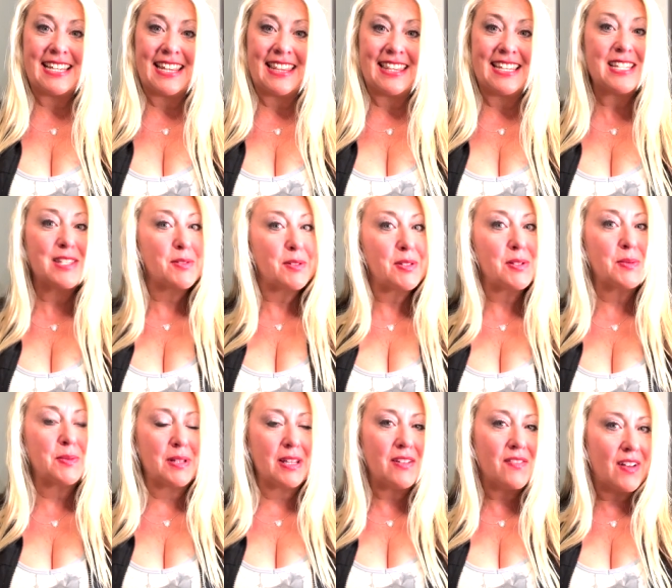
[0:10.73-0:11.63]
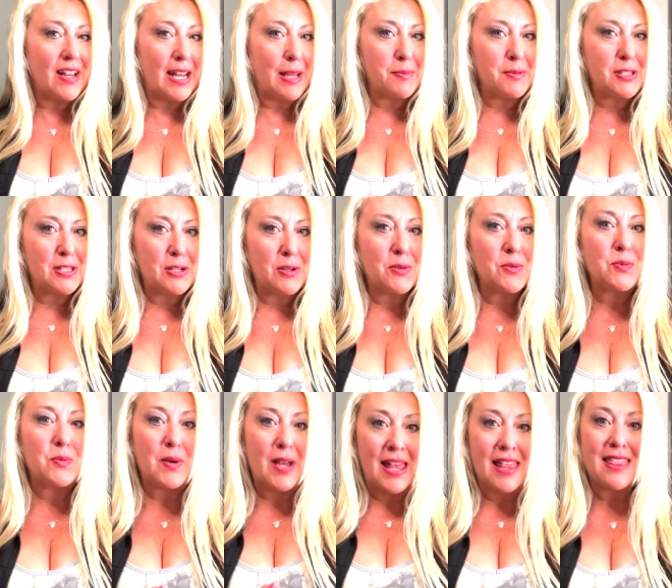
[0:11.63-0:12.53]
this was a really fun
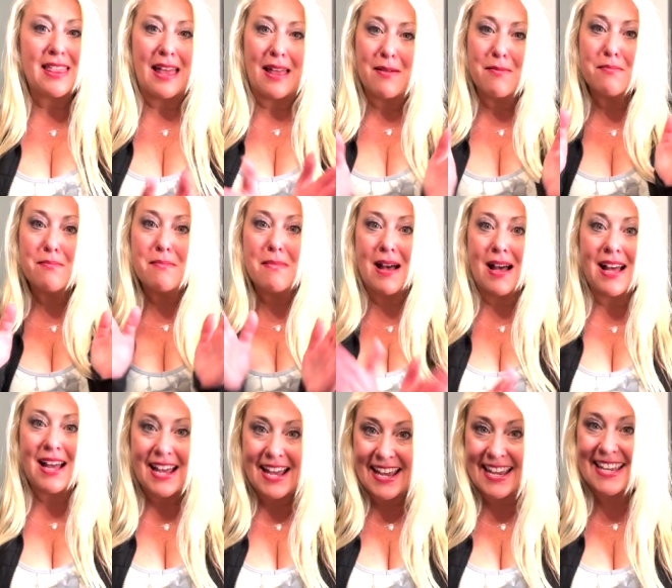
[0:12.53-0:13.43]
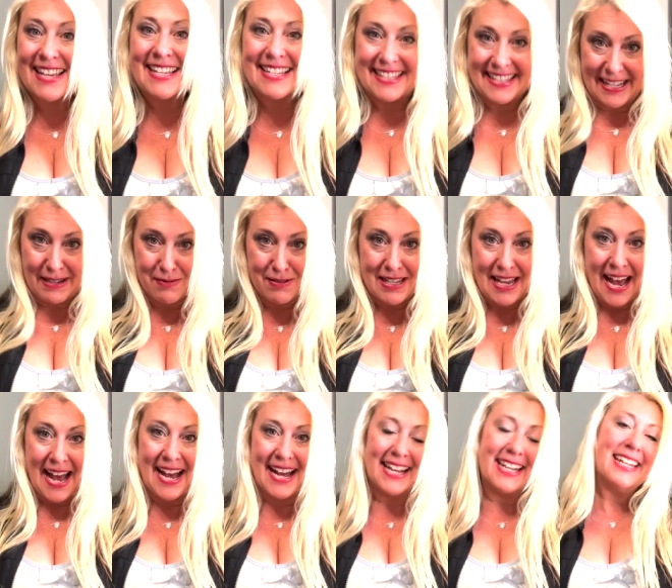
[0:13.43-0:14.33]
episode with my
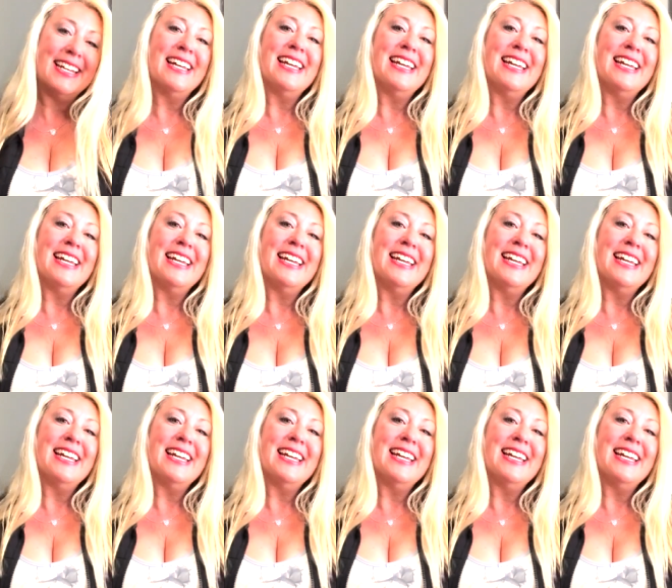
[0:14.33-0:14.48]
stepdad.